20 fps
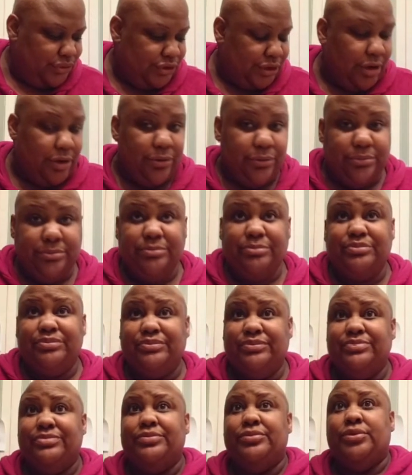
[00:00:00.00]

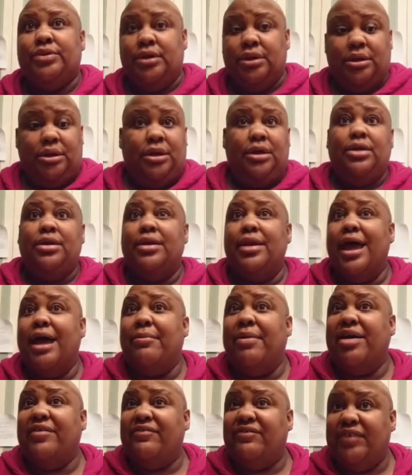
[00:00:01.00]
So
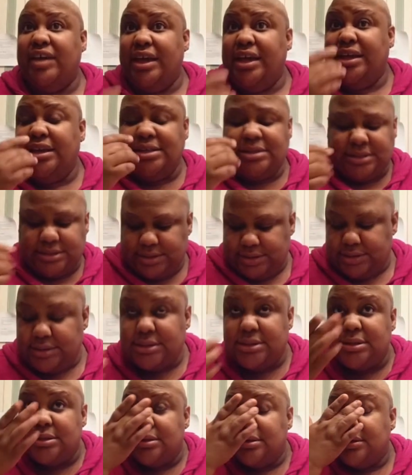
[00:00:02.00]
now my
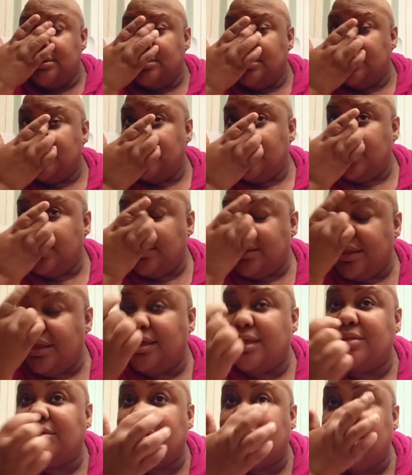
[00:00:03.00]
face, I
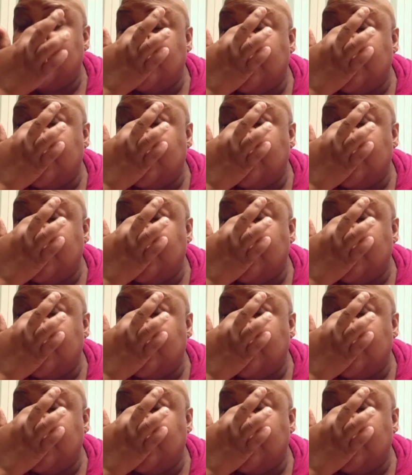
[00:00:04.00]
think it's